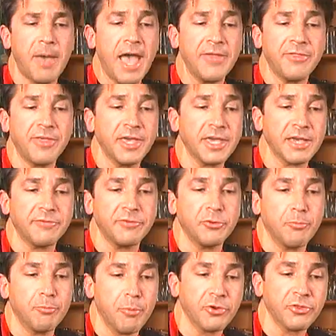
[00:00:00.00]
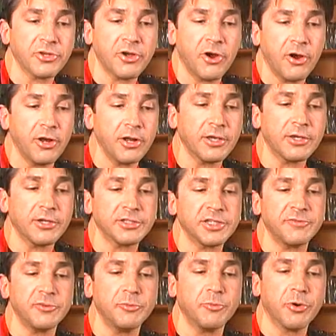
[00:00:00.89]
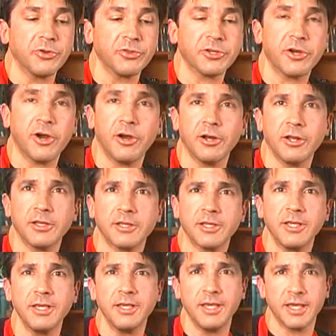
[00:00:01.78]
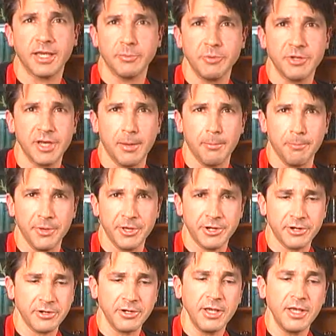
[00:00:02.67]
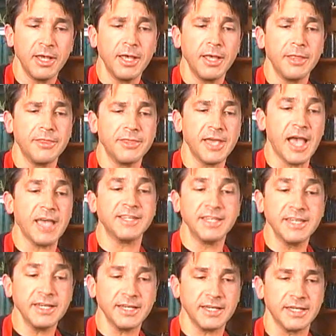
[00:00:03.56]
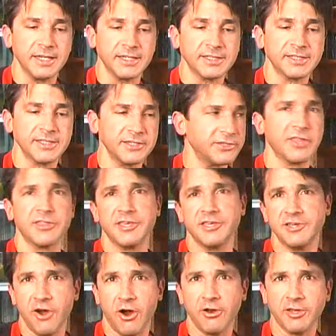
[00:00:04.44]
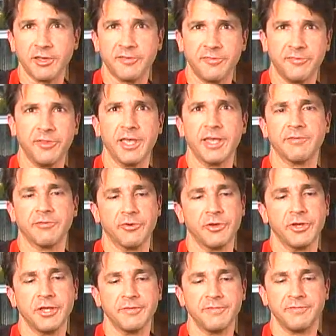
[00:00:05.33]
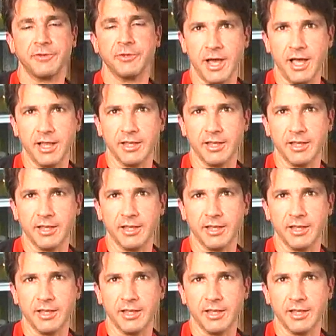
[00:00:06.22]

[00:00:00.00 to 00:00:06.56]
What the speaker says: Bad thing if you burn the garlic, because if you burn the garlic, it can become bitter. The idea is the garlic flavor infused